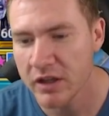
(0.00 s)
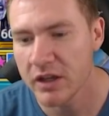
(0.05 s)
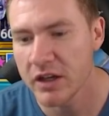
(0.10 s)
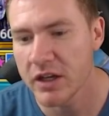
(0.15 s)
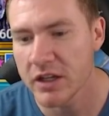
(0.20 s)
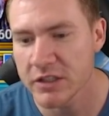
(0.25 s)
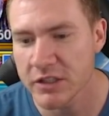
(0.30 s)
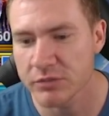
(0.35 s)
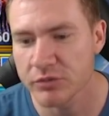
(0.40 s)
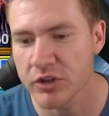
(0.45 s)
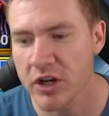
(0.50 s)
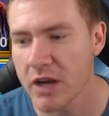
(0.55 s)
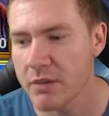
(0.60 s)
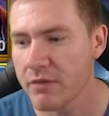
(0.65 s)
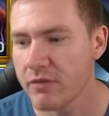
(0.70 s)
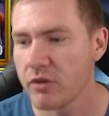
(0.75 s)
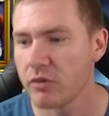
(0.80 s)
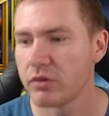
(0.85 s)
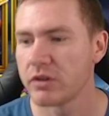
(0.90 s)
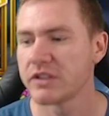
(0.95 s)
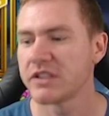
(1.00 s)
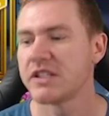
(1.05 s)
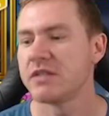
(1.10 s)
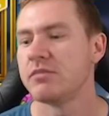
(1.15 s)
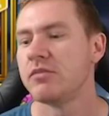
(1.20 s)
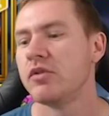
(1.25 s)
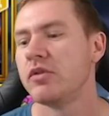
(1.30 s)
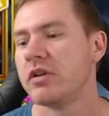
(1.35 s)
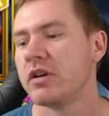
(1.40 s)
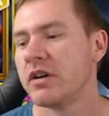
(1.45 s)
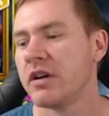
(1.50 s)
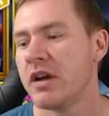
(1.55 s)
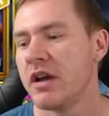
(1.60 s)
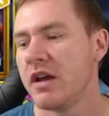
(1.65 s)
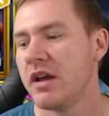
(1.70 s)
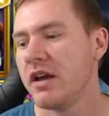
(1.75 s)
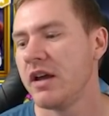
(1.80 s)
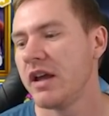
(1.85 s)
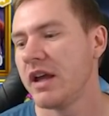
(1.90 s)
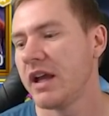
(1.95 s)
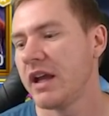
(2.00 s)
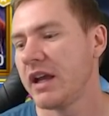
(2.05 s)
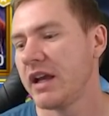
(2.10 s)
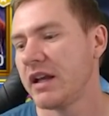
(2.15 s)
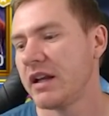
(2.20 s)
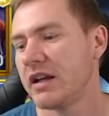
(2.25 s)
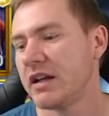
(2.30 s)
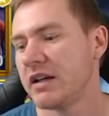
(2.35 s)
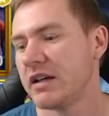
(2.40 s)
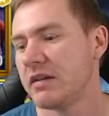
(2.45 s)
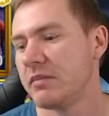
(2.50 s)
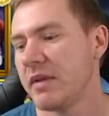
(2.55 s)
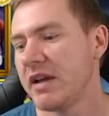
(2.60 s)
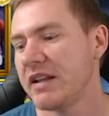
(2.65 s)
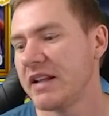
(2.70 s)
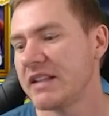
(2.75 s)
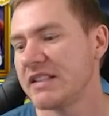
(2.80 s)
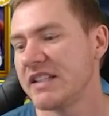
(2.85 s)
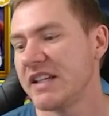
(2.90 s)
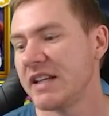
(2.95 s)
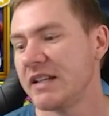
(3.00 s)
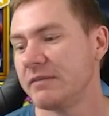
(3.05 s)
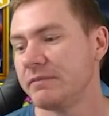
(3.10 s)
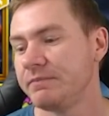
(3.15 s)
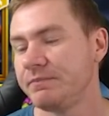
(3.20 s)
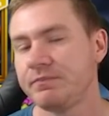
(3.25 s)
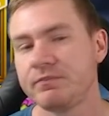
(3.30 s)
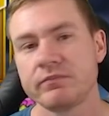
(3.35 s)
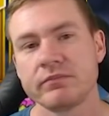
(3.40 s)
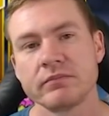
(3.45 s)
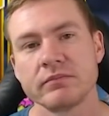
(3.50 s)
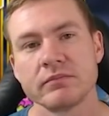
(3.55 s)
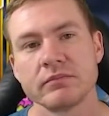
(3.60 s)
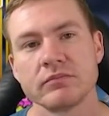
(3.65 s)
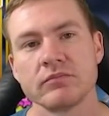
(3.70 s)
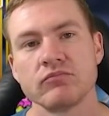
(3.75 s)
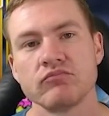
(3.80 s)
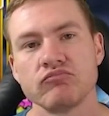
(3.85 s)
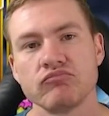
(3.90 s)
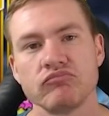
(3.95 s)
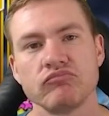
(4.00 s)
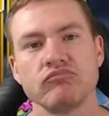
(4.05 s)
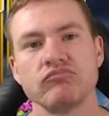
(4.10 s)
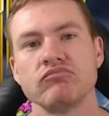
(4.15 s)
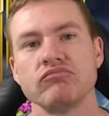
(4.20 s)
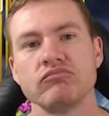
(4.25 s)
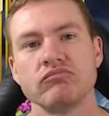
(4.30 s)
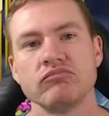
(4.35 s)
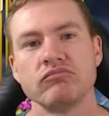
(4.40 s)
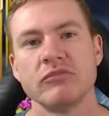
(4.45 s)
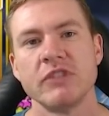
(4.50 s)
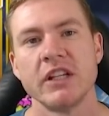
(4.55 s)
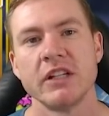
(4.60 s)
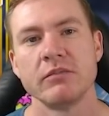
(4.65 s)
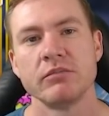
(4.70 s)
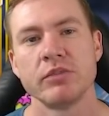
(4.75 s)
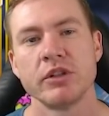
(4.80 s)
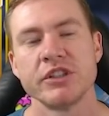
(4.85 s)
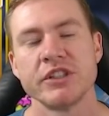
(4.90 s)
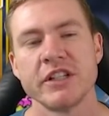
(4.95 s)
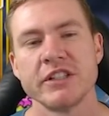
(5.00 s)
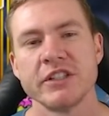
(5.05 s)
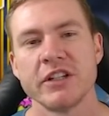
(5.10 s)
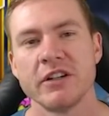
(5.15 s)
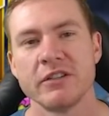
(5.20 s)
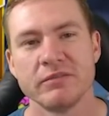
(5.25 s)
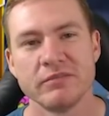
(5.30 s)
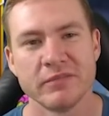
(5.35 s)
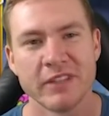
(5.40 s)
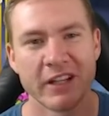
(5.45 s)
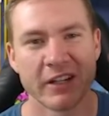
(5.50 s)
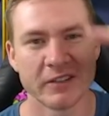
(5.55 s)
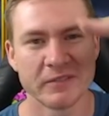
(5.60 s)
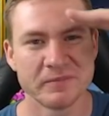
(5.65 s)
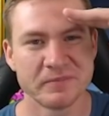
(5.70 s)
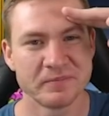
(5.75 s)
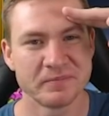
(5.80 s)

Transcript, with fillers: Uh, subscribe if you want to see more. And uh, man, that's it. That's it. Appreciate y'all. Later.